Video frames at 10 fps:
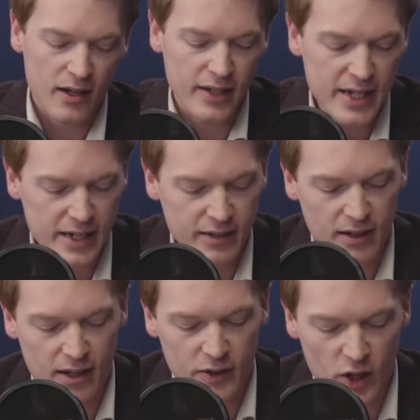leading
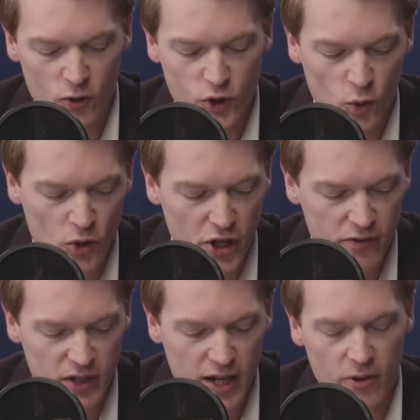the culture wars
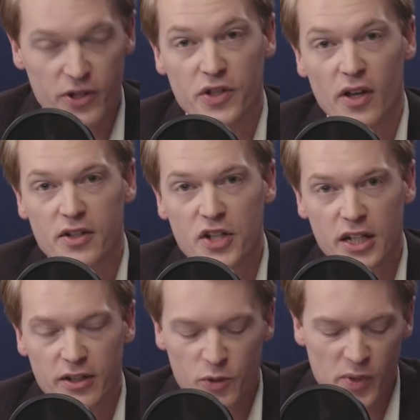over there and is an
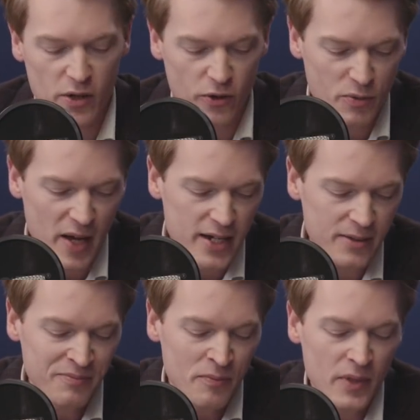articulate speaker and
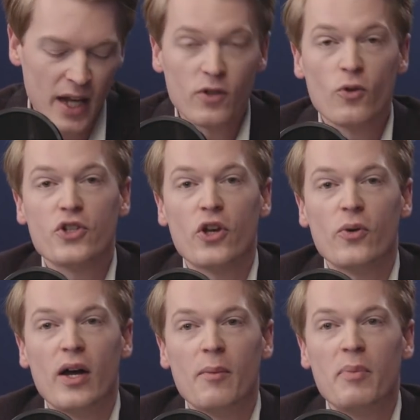debater, and
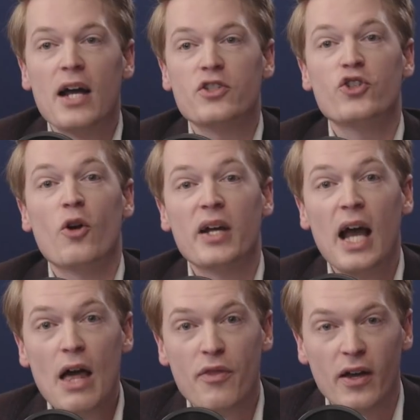also Pastor John
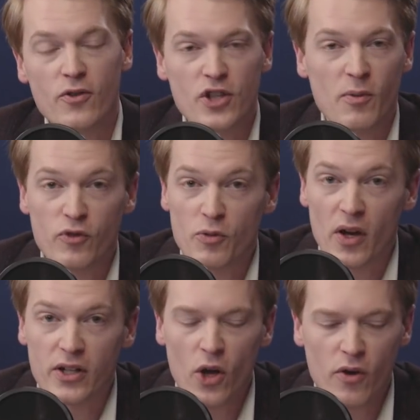MacArthur, who some of you
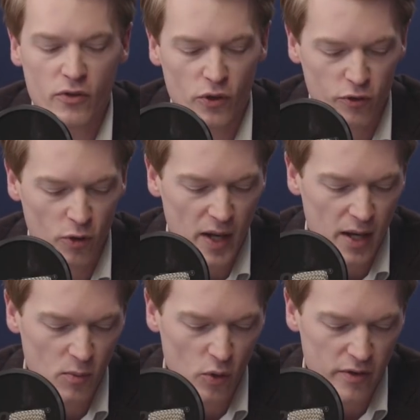might know if you're from
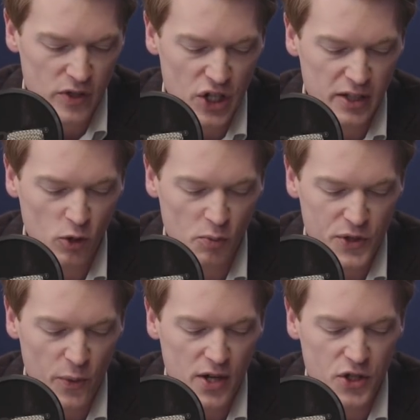a more evangelical
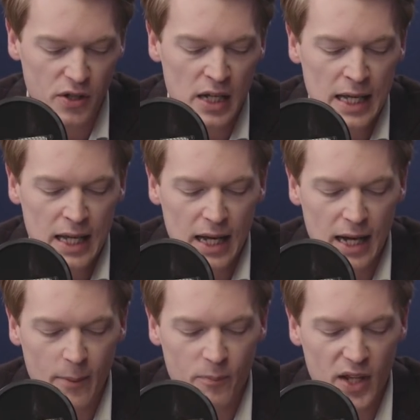persuasion.
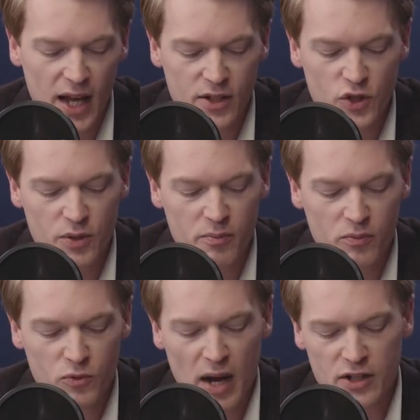And
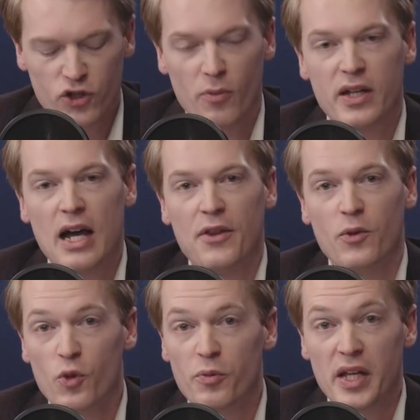Pastor John MacArthur
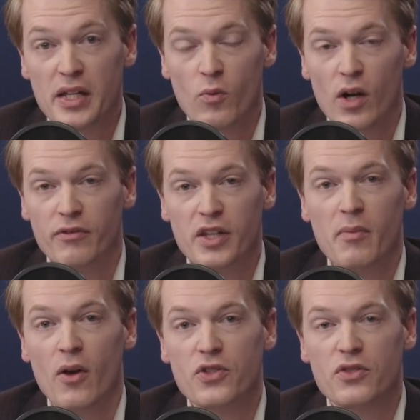would be one of the
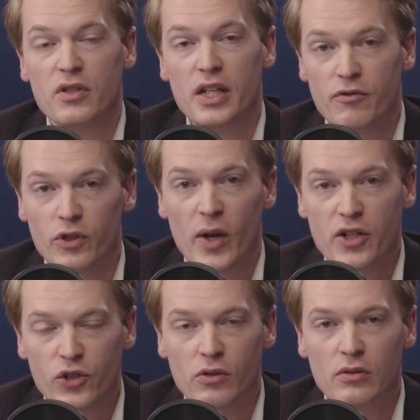most
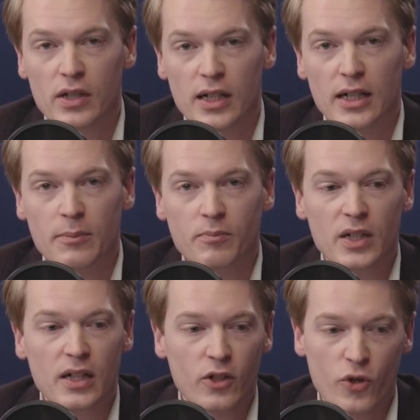influential
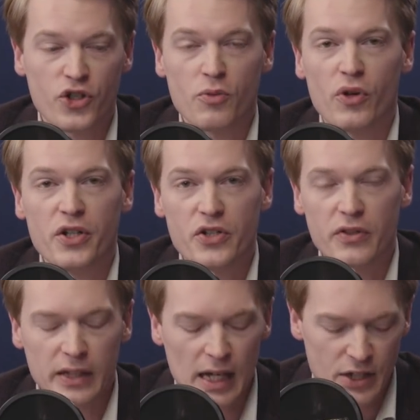Christian preachers
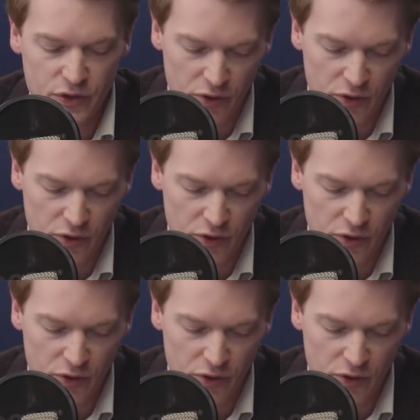of the last